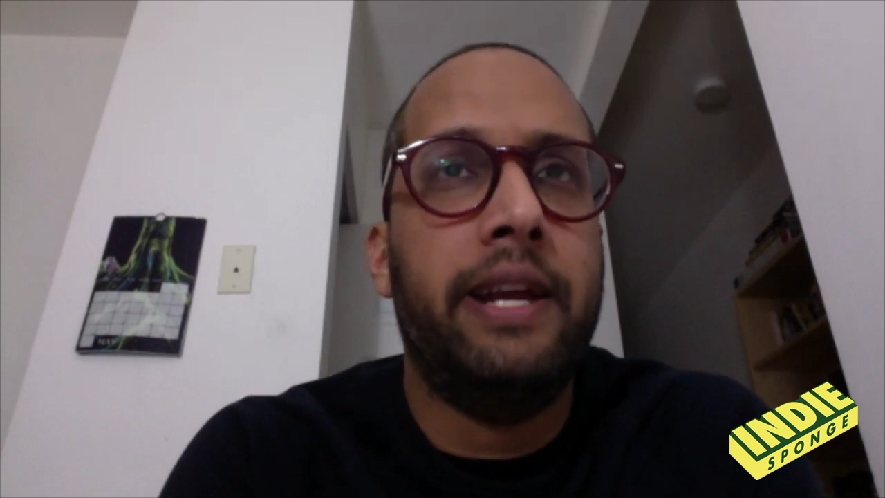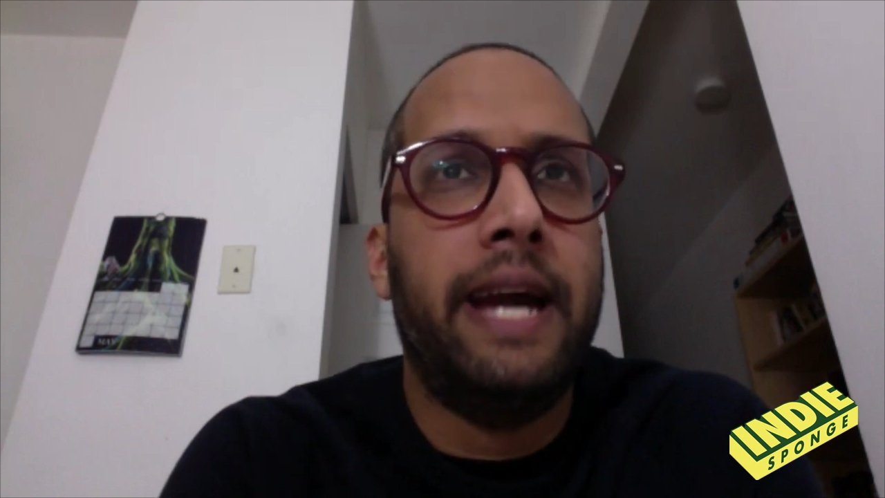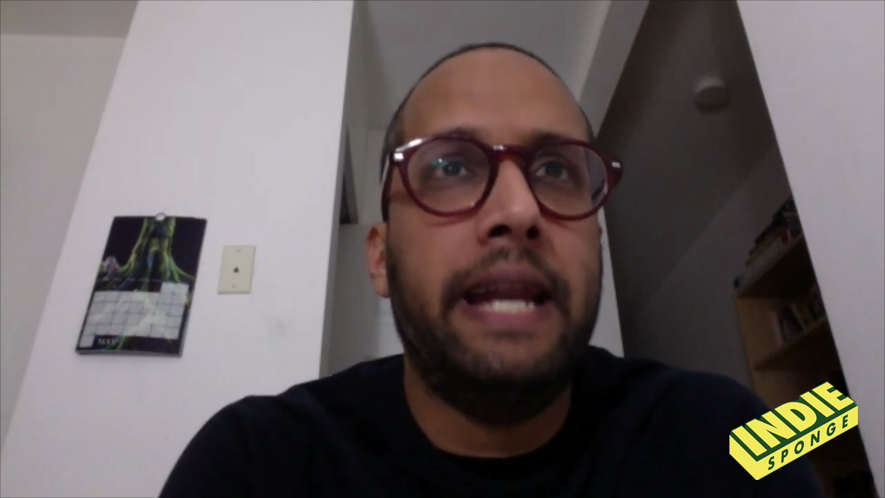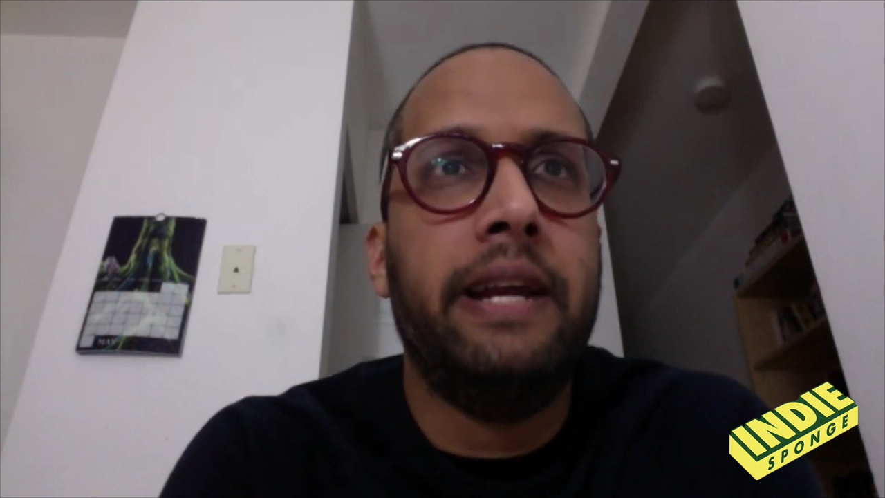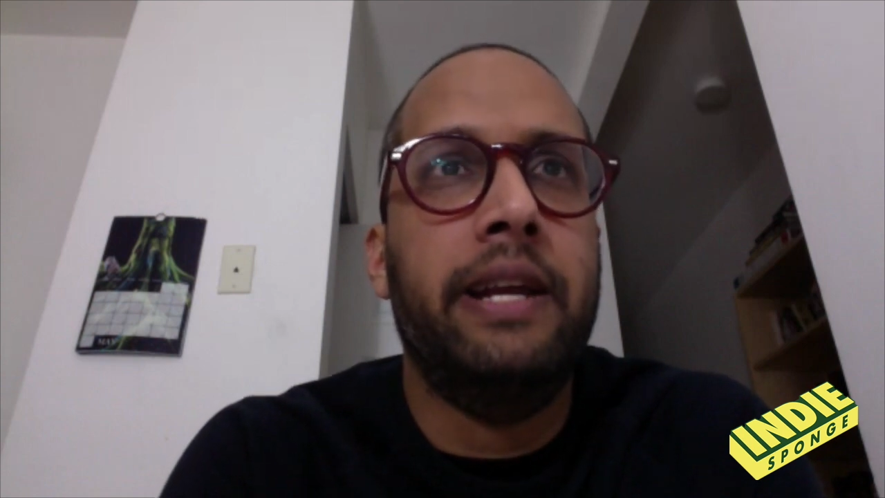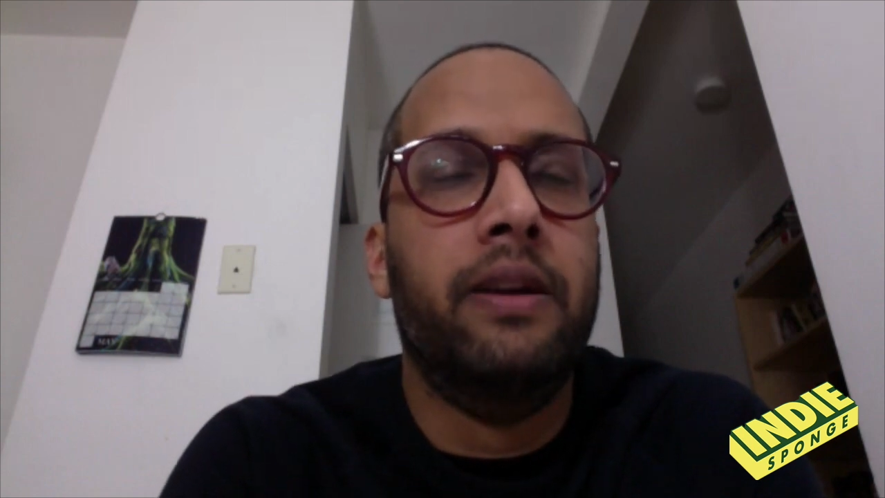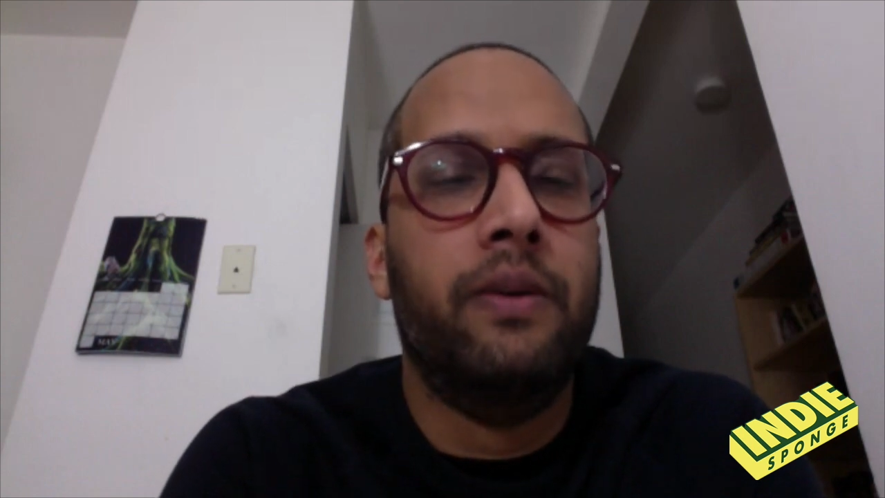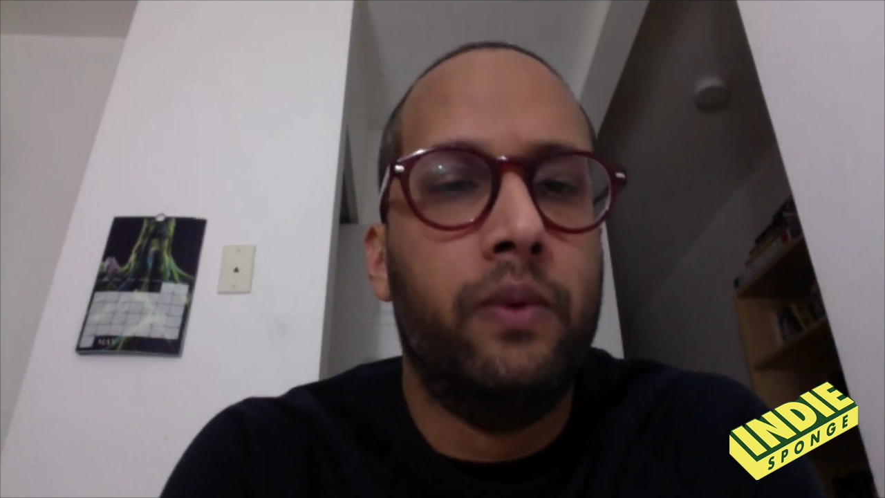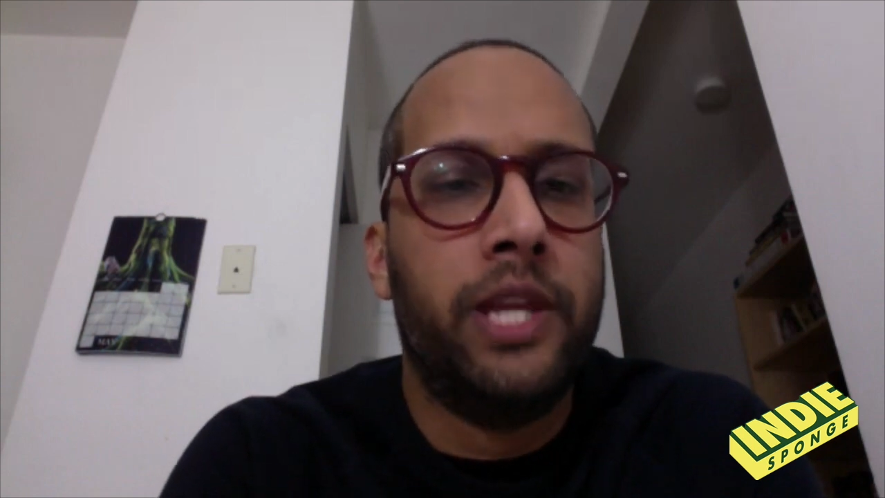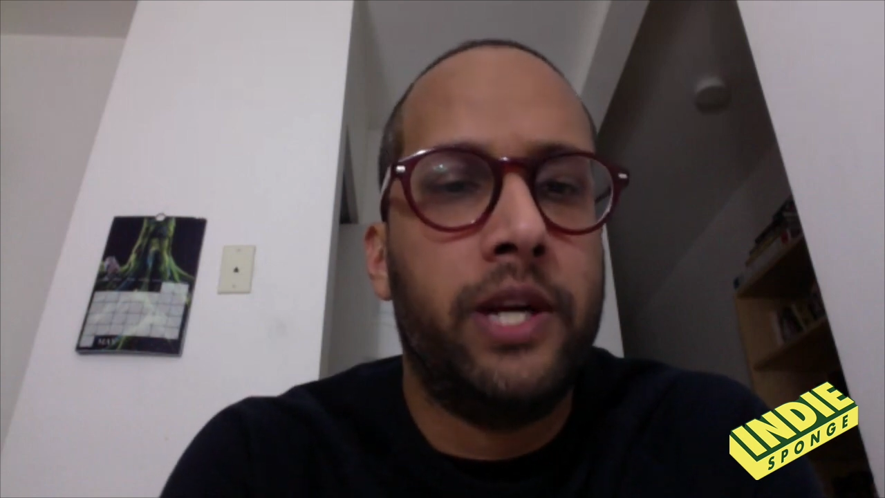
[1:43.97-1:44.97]
editing
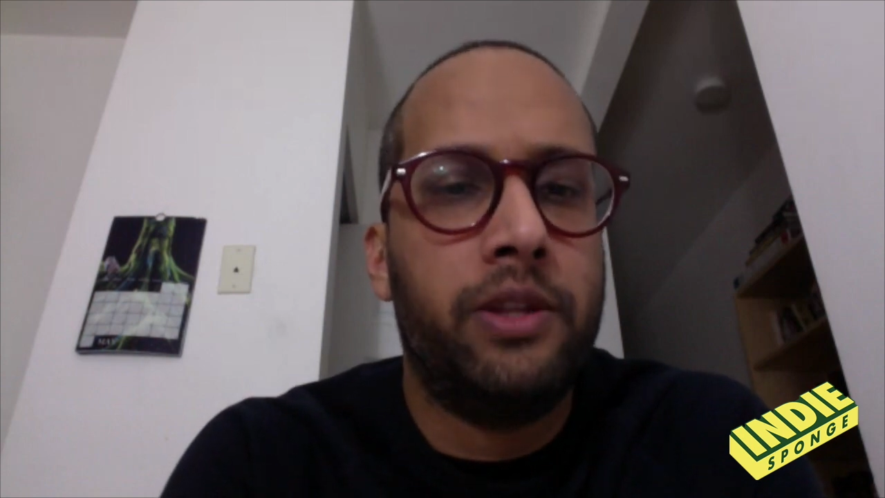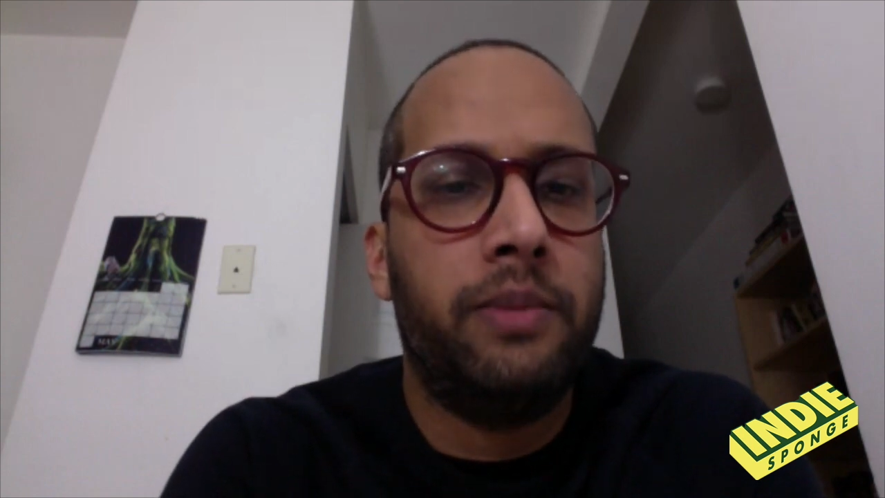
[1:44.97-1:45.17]
without the